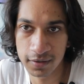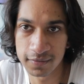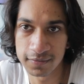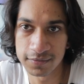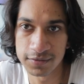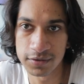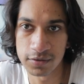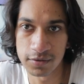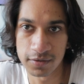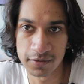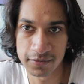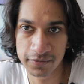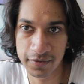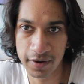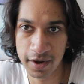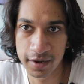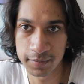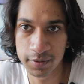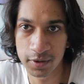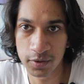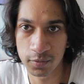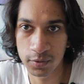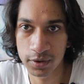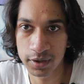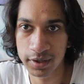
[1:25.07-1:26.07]
of the
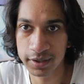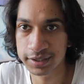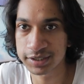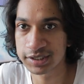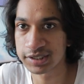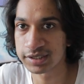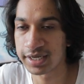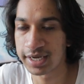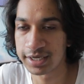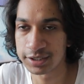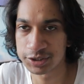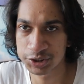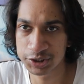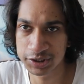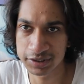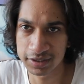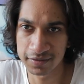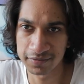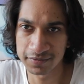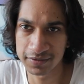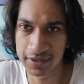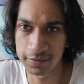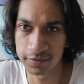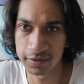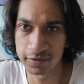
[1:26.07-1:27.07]
refinement work slash
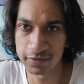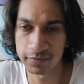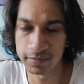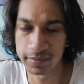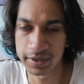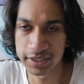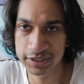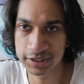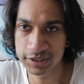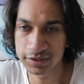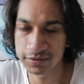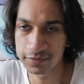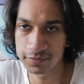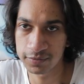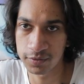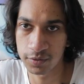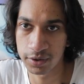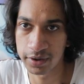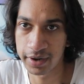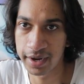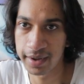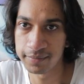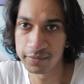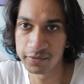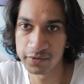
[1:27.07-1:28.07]
stuff that we've missed
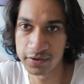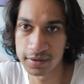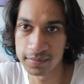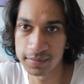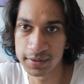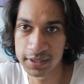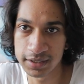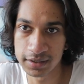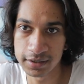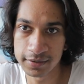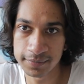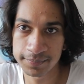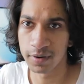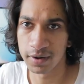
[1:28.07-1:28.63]
for MVP.